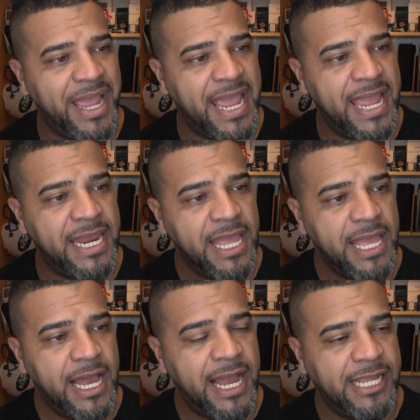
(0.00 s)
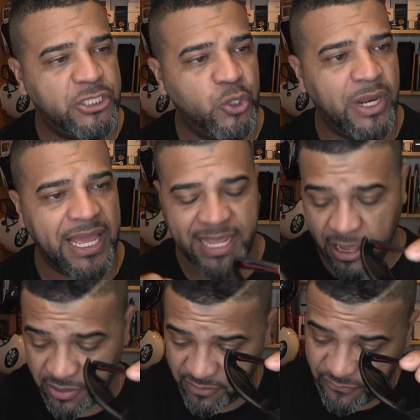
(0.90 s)
and I do like
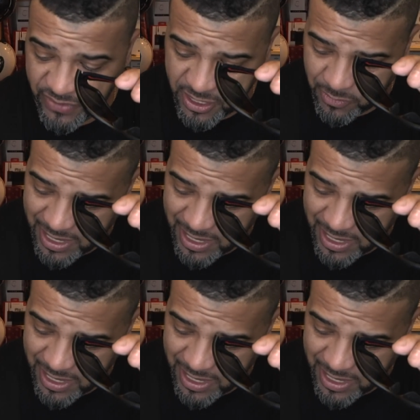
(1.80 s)
how they feel.